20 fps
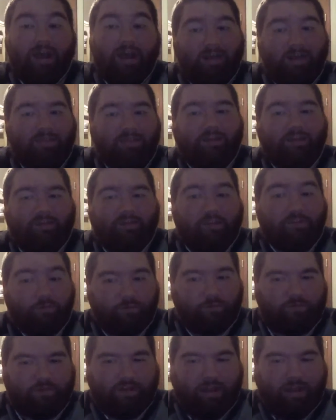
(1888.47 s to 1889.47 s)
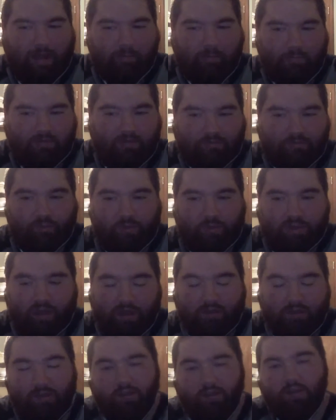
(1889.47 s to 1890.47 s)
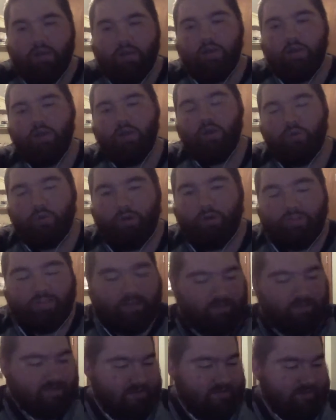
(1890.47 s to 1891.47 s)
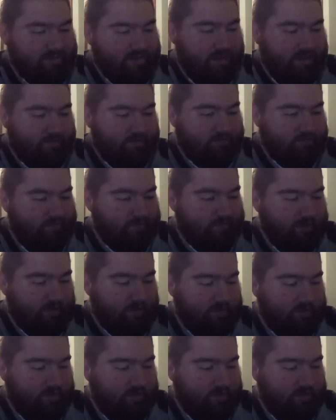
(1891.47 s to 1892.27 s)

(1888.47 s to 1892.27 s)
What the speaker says: I think that's what's going to happen this weekend with NC State and Finley.